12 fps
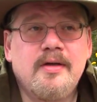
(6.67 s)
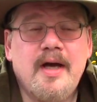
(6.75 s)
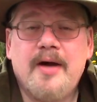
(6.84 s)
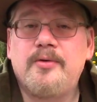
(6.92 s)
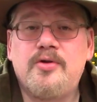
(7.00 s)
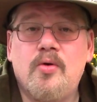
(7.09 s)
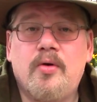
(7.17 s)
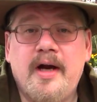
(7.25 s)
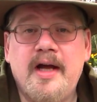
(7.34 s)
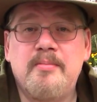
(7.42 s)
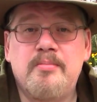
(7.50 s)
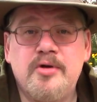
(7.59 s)
outdoor
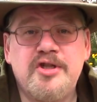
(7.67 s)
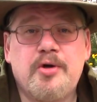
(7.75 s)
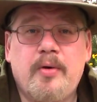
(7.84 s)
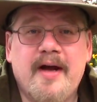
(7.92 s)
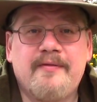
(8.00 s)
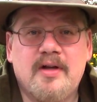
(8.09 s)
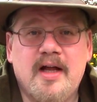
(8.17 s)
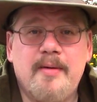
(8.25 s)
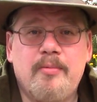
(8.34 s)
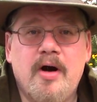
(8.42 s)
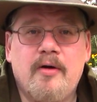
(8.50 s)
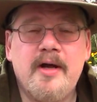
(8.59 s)
and bushcraft
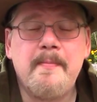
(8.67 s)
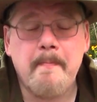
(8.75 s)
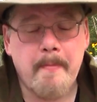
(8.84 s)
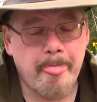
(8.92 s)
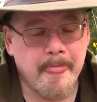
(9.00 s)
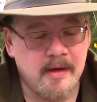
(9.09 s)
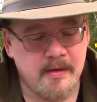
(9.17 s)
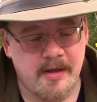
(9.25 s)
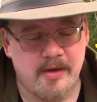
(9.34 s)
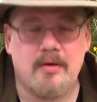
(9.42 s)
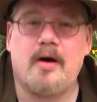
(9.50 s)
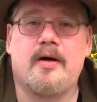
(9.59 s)
library.
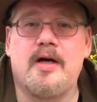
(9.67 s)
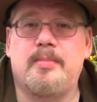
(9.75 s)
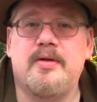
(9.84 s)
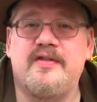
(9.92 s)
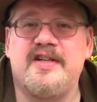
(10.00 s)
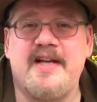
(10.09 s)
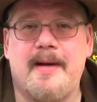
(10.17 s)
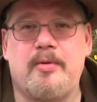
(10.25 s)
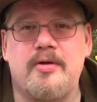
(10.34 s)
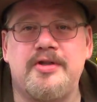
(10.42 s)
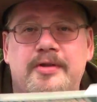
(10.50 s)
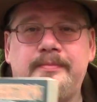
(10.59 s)
Here are a couple of
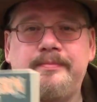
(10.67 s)
examples.